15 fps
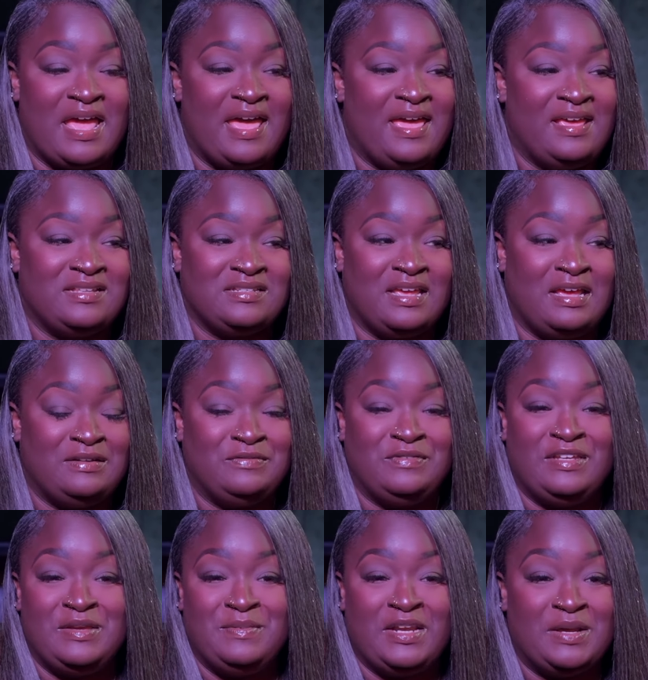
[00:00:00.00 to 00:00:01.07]
I ask God to
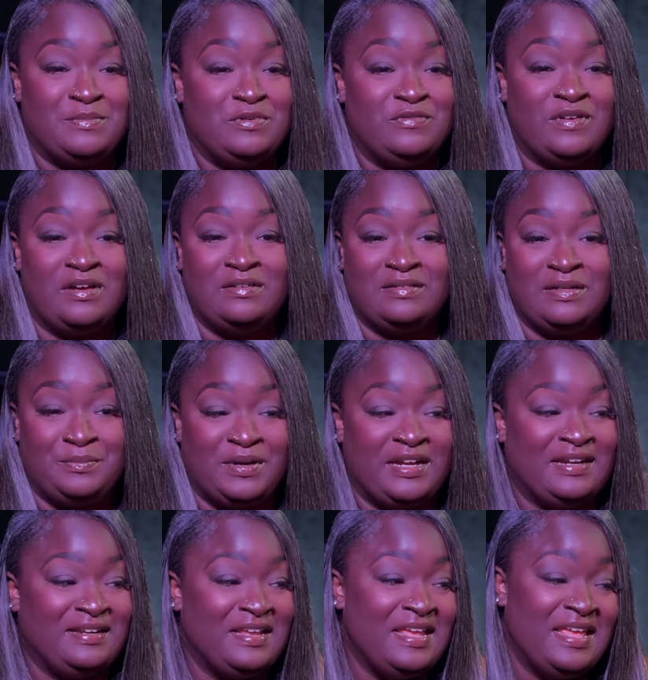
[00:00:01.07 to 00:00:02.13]
forgive me, and I move on and
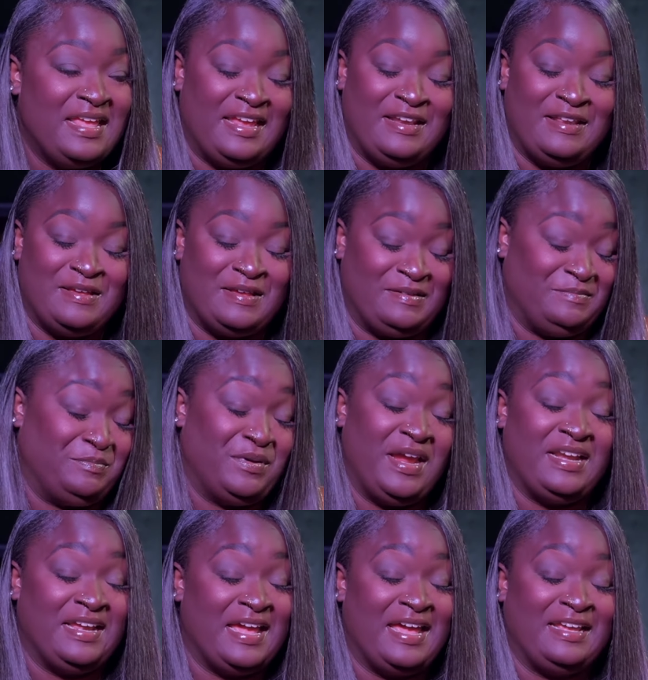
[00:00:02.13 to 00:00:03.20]
pray to, and pray
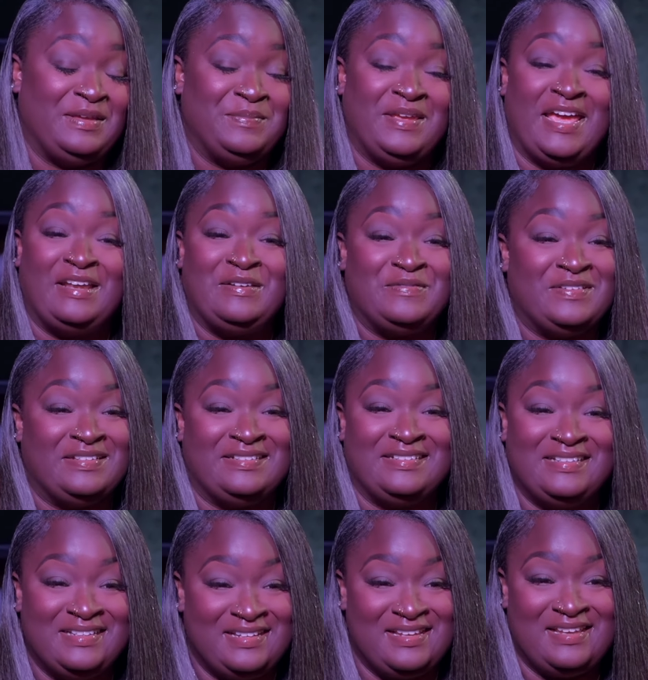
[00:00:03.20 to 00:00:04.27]
to God get me out of it.
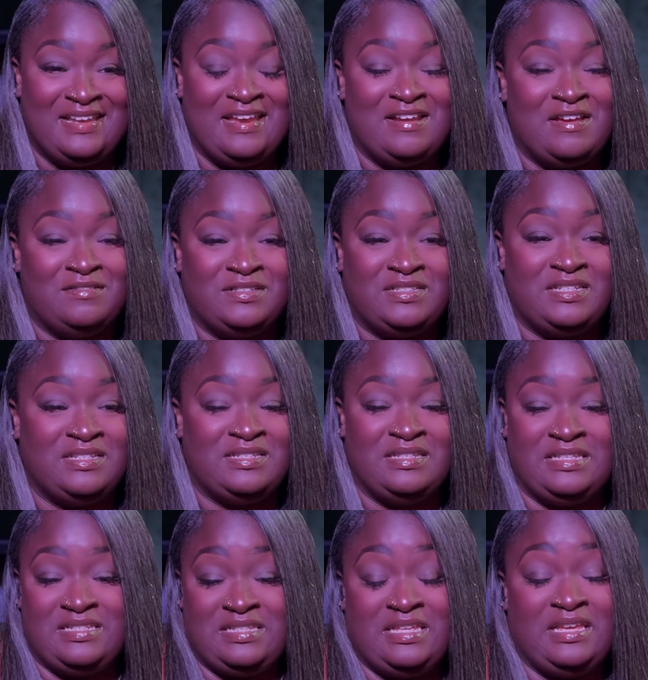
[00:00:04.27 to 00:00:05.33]
You know, to,
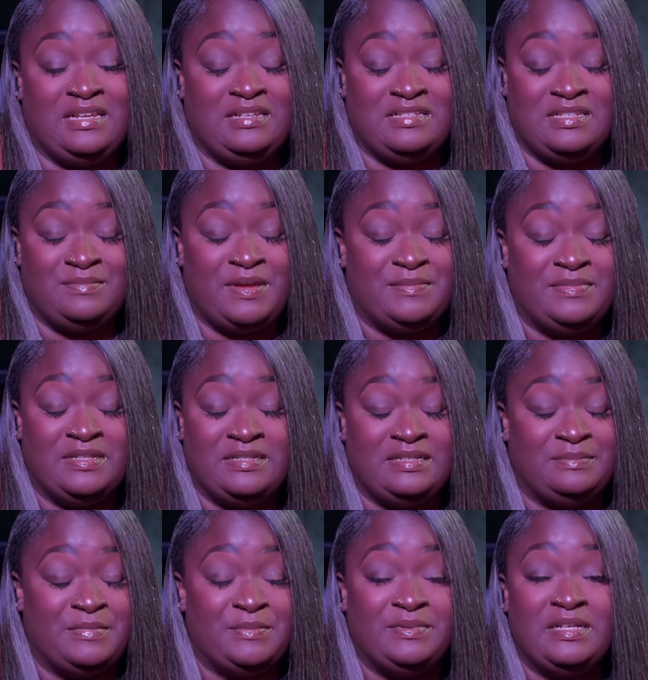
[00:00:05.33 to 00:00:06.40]
sin is in my
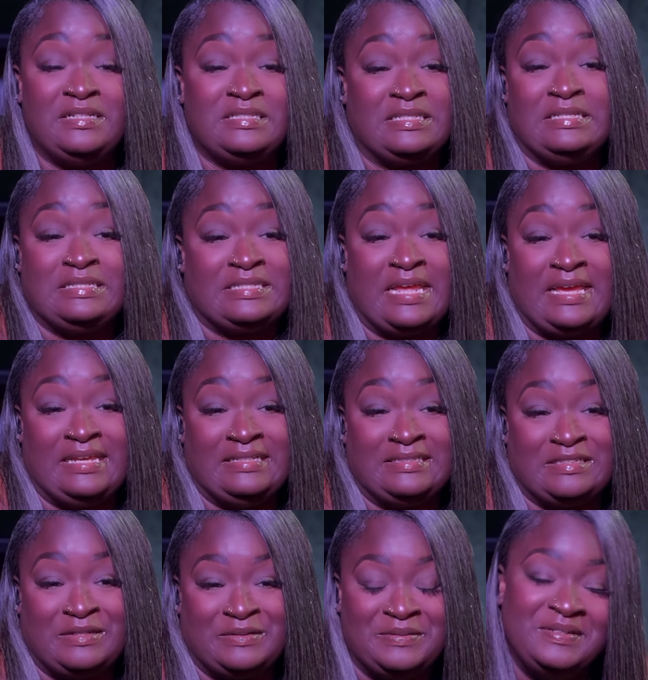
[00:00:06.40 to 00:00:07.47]
blood. My blood is sin stained,
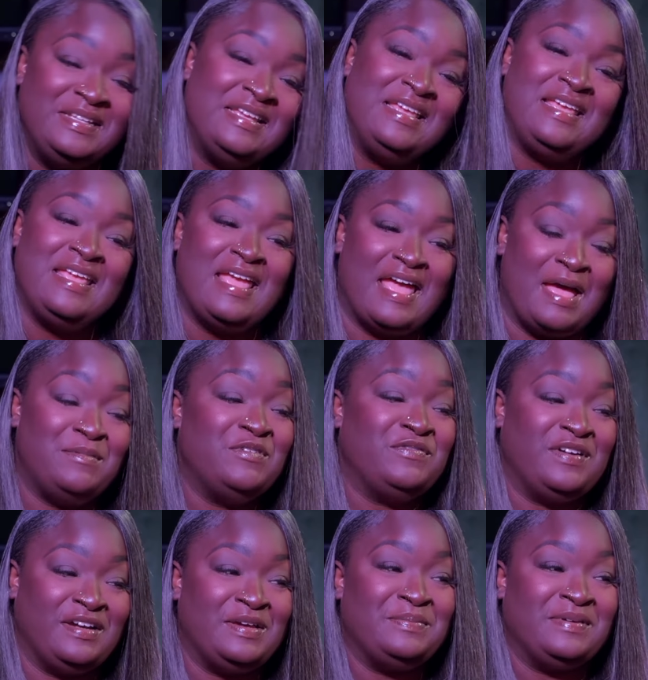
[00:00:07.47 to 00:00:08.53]
so I'm gonna
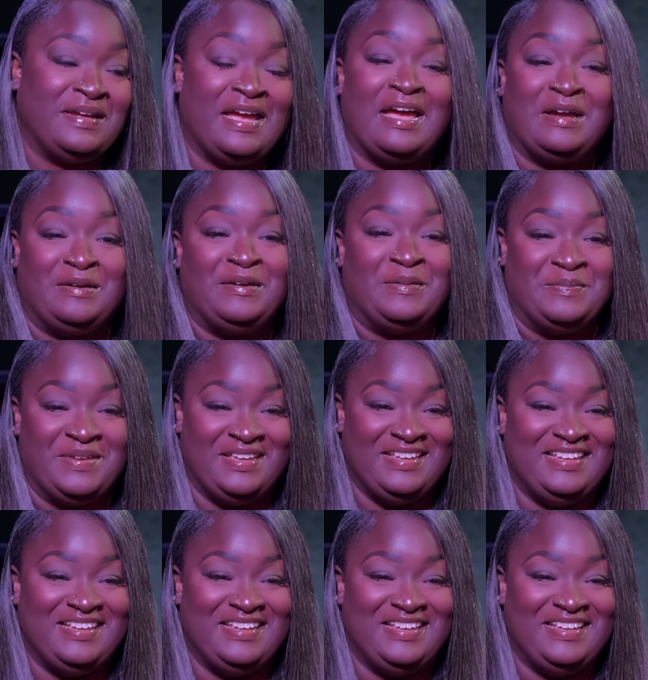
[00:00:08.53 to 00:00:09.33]
fuck up, and God gonna help me.